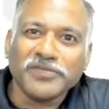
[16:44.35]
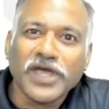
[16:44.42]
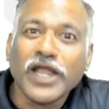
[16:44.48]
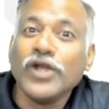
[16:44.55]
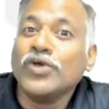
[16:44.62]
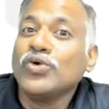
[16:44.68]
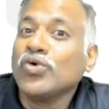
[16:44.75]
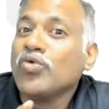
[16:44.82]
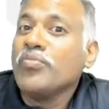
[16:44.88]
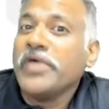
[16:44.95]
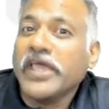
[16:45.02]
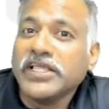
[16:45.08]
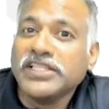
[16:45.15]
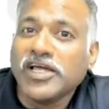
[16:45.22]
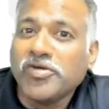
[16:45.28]
And you
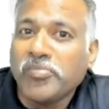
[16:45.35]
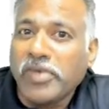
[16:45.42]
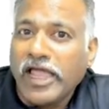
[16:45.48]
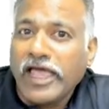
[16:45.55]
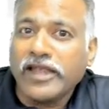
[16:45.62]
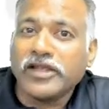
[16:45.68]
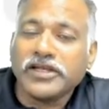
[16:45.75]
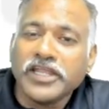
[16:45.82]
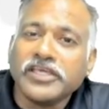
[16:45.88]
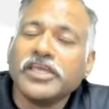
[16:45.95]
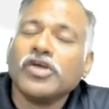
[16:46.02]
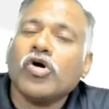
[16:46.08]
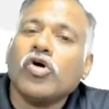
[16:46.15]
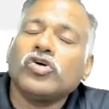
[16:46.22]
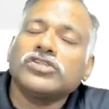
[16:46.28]
make that plan,
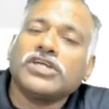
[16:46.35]
taking all